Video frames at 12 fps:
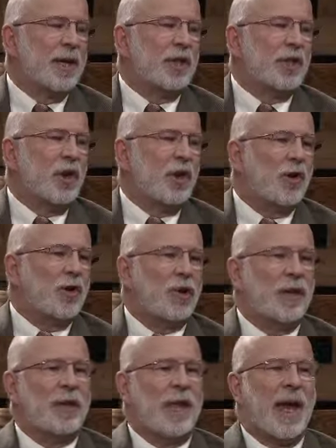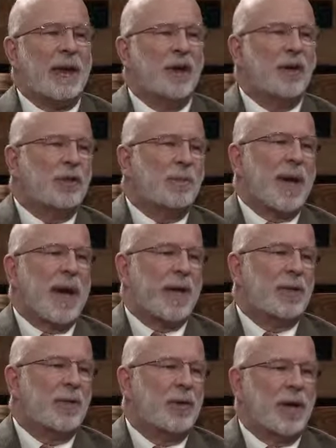So that goes
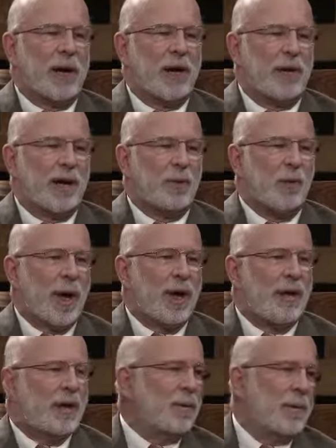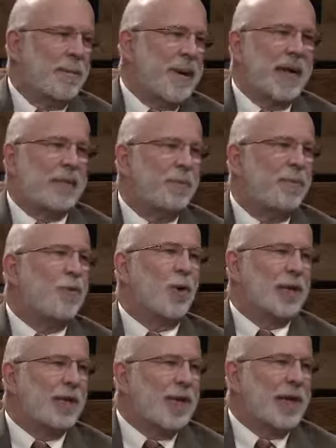back to an era when there, I mean, that's
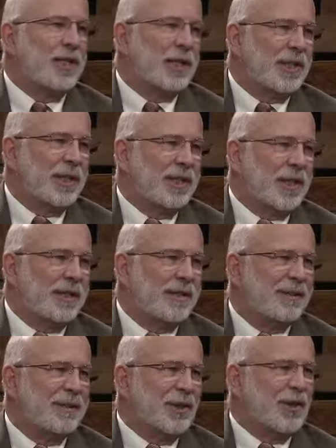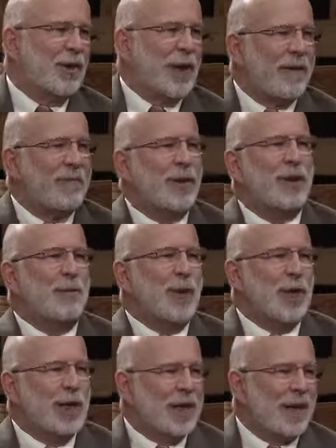before the states existed. So you have a
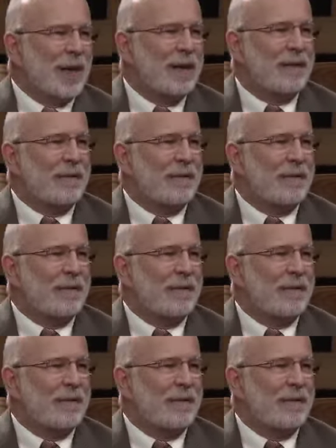community